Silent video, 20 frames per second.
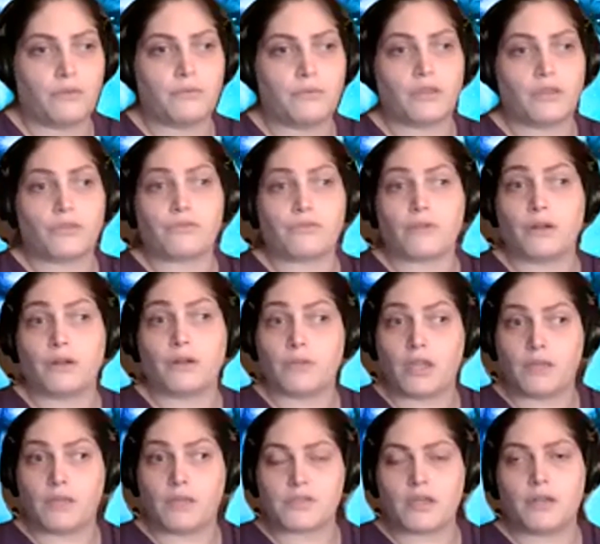want to throw
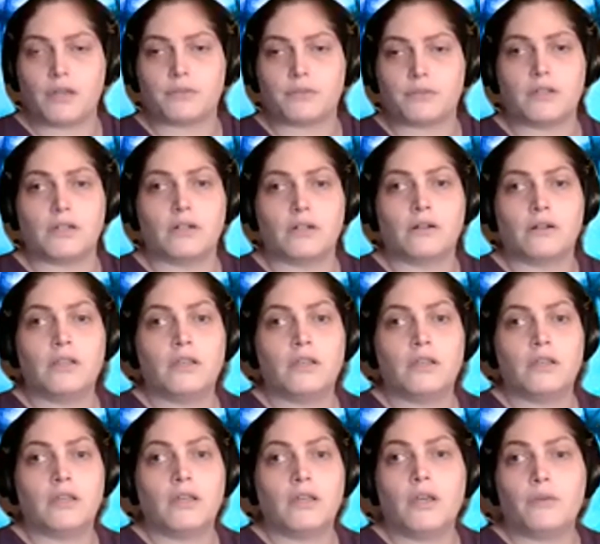names out there,
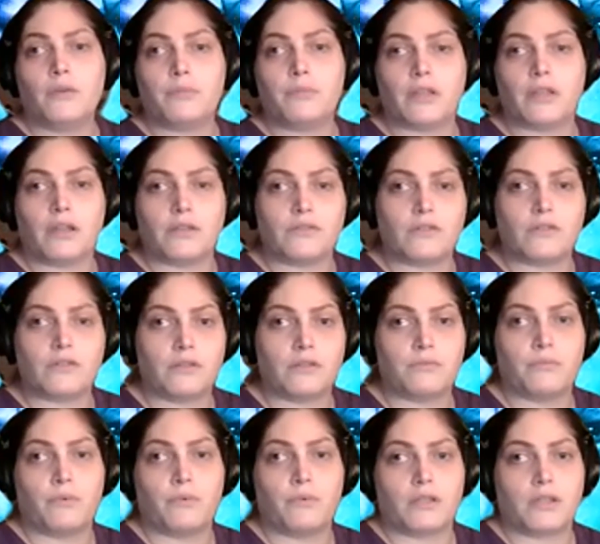but I did
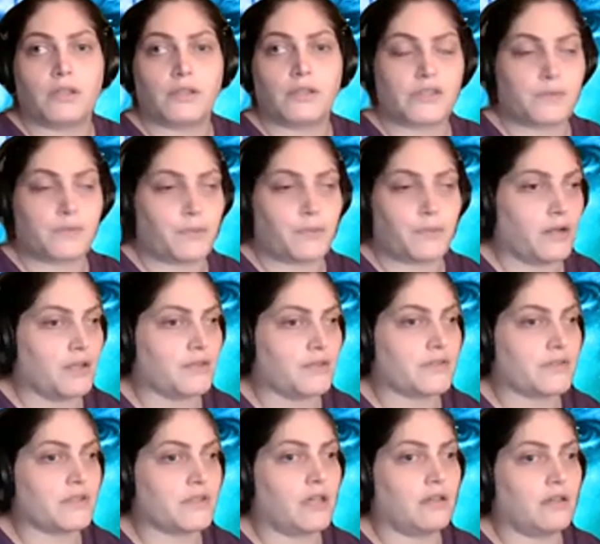want to
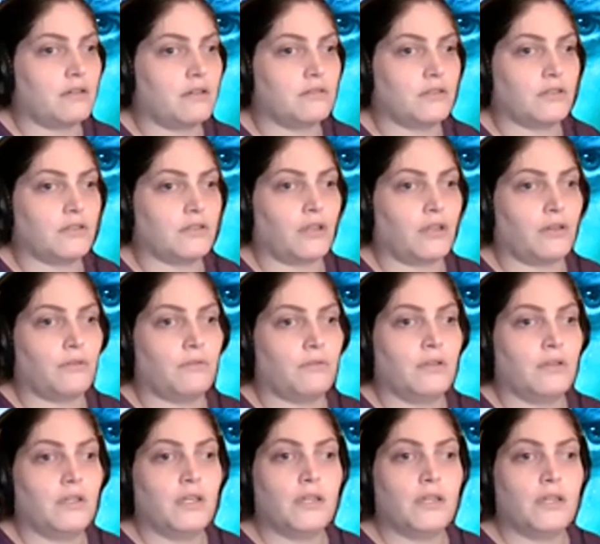express that,
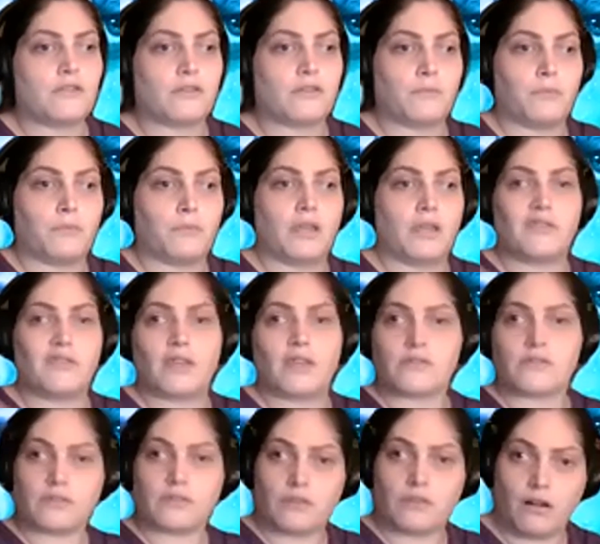to me,
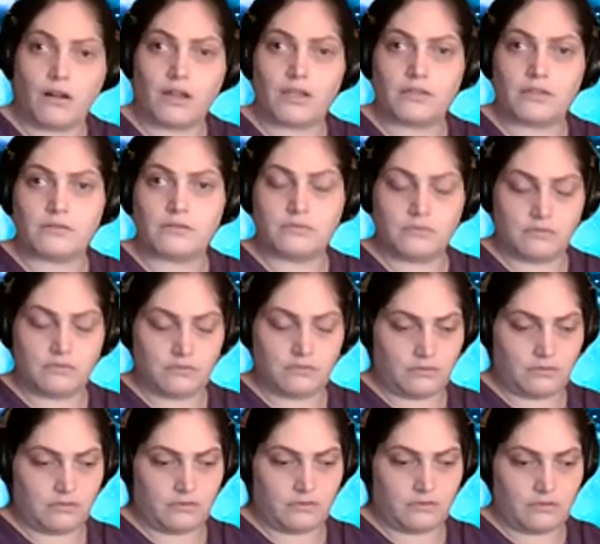that's not
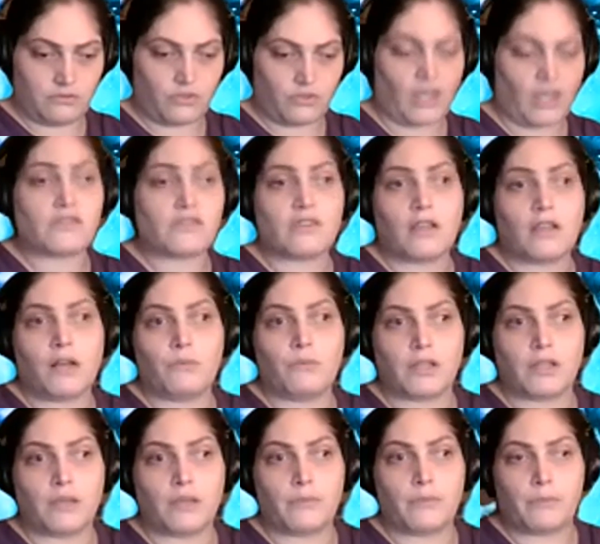
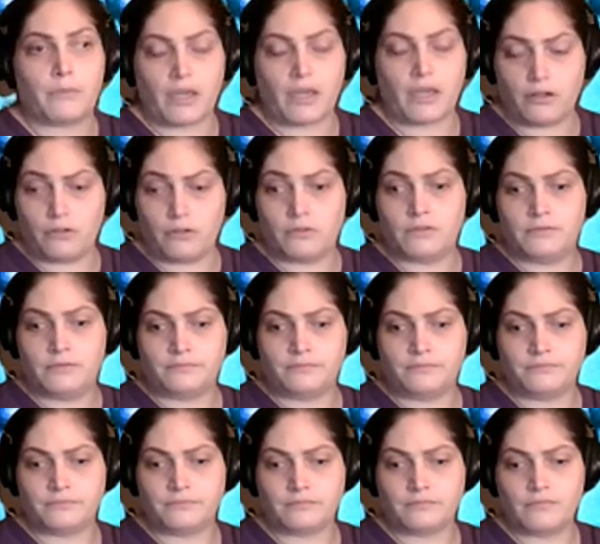what I'm about.
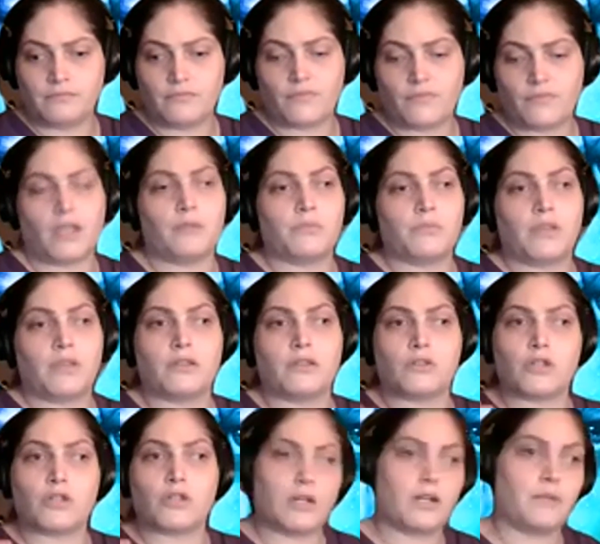I'm not
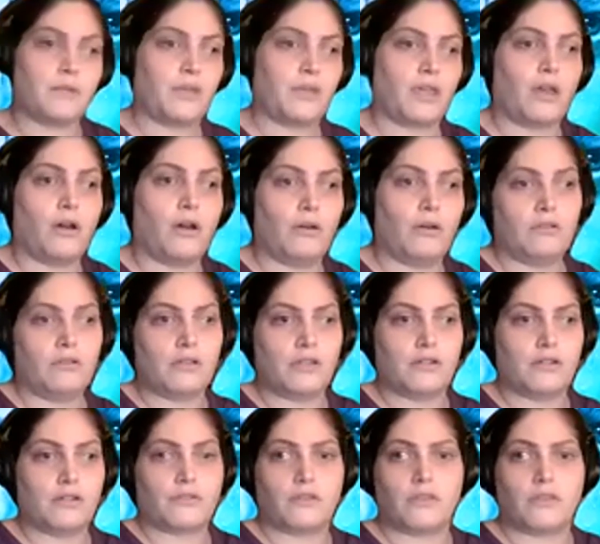trying to be
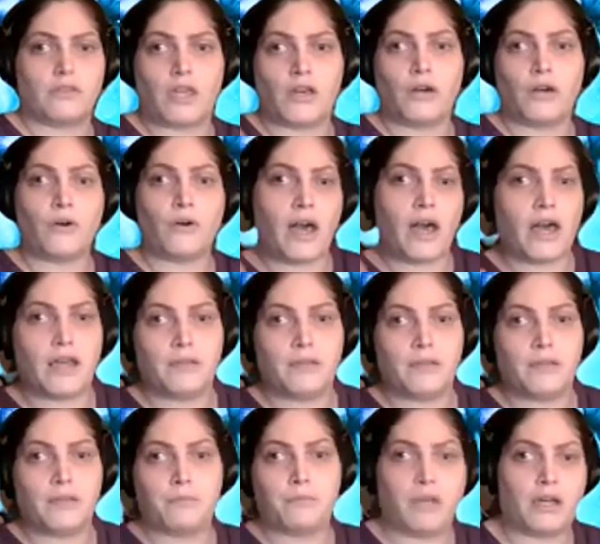holier than thou, high
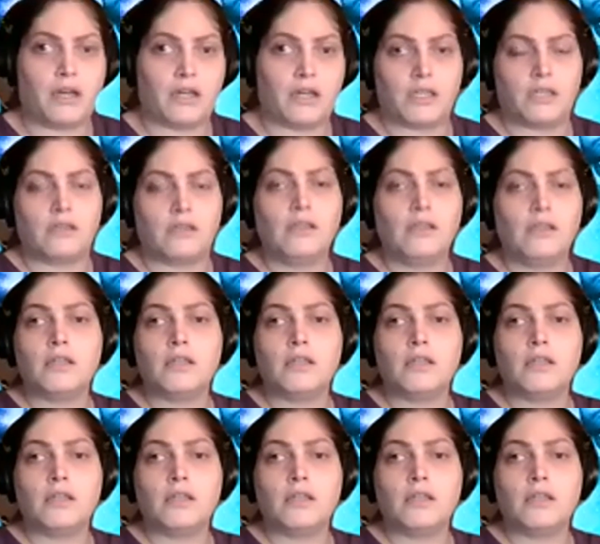and mighty.